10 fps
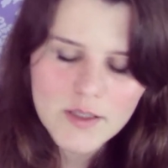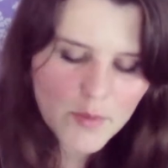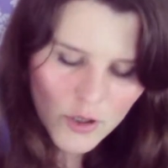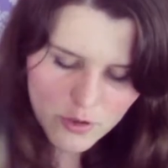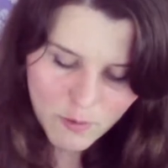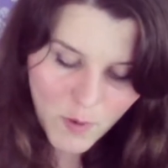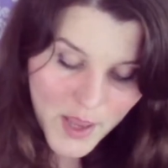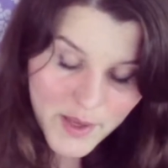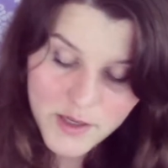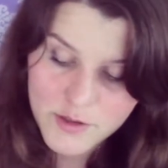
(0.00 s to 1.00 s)
I'm not sure why
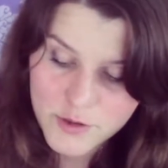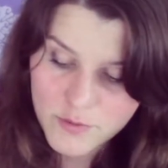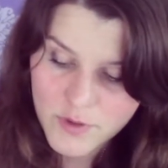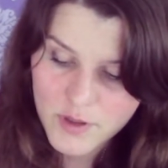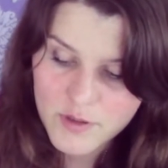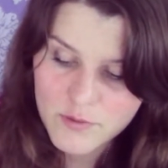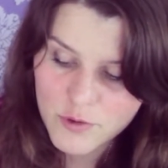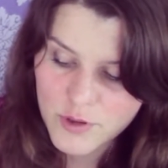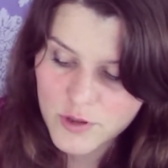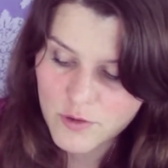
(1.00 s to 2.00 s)
they didn't do the
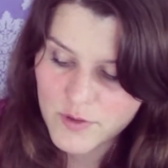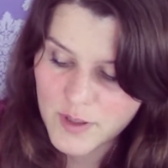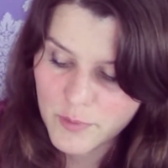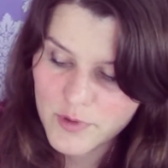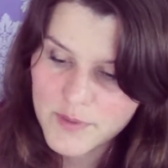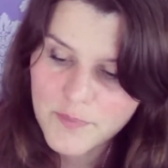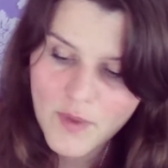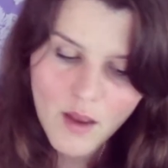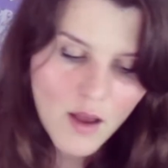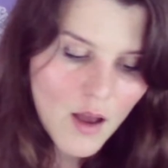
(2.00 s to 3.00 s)
traditional symbols,
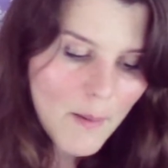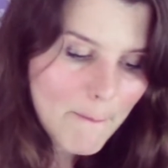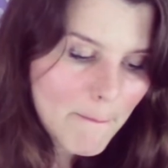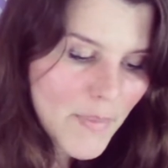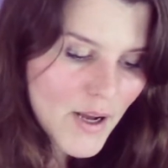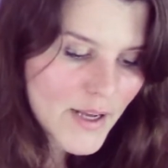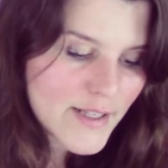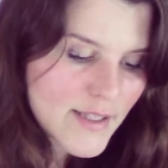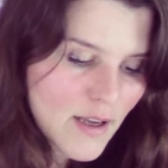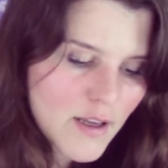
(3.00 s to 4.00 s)

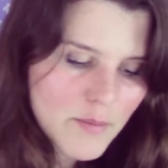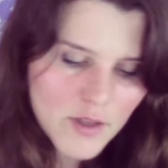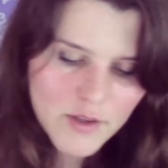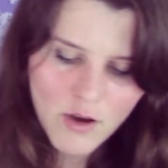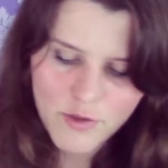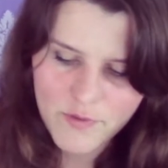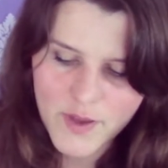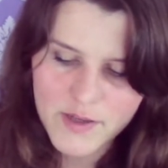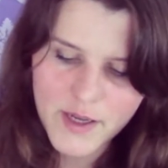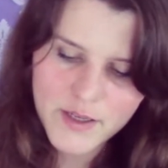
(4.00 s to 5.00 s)
but I am not the author of
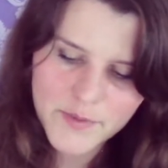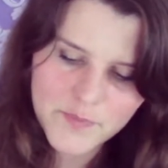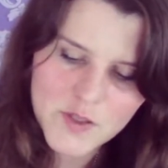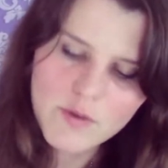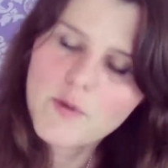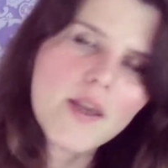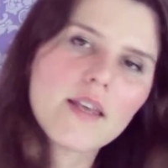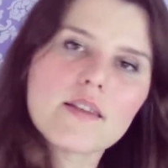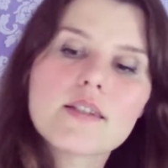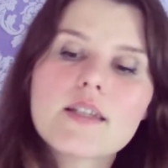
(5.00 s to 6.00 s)
that deck. So anyway,
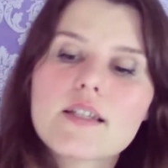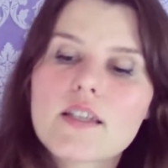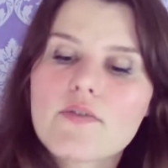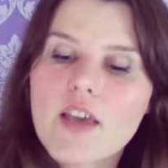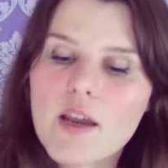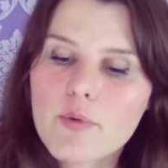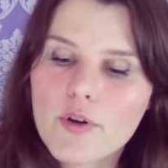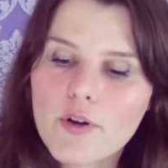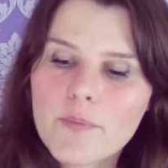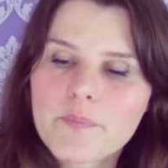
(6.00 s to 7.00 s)
the Six of
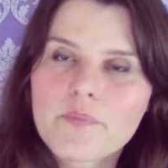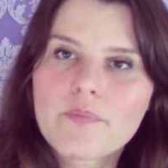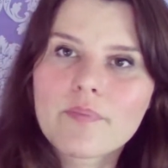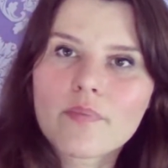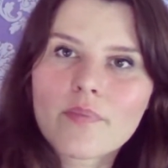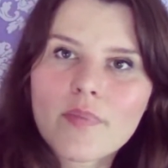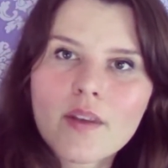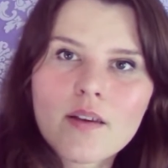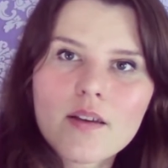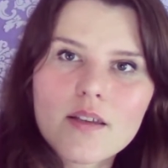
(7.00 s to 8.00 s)
Gabriel
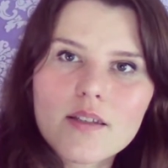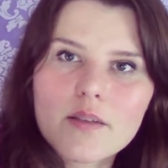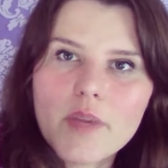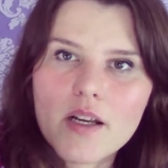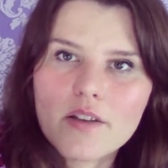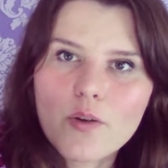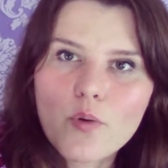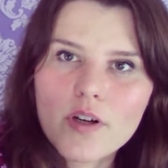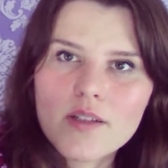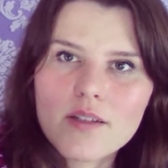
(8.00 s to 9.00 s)
is the man on the
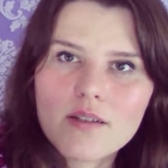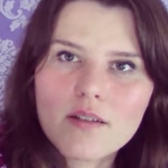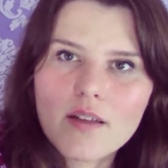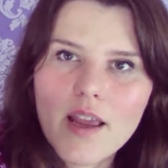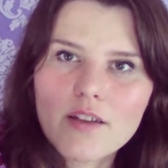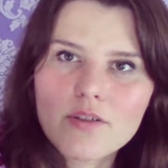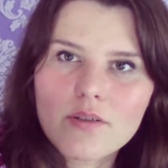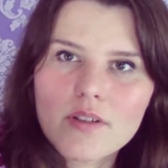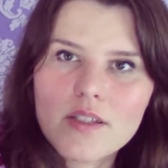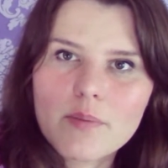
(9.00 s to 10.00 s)
horse. The
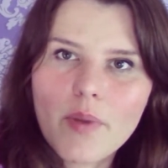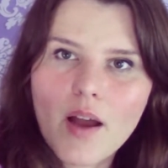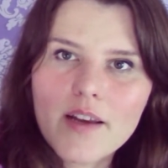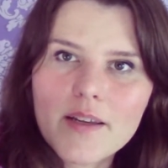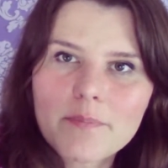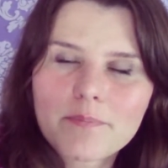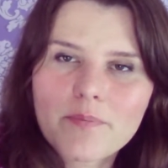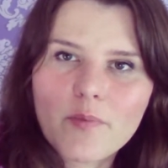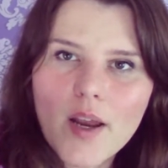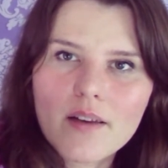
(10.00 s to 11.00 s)
angel is behind him,
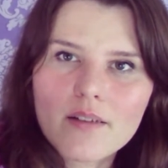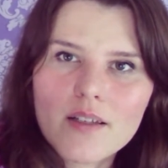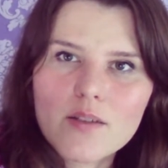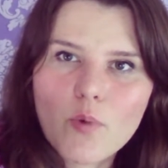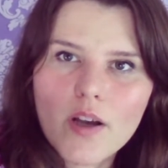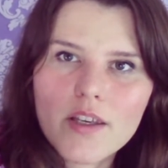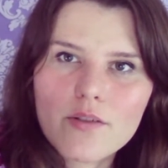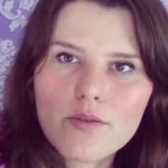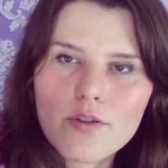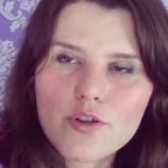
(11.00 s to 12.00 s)
right? He's walking
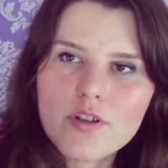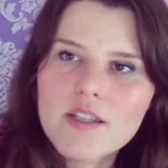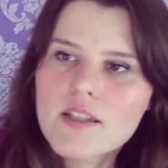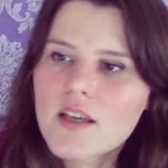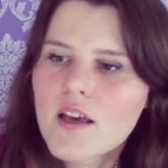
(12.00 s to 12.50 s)
through the streets.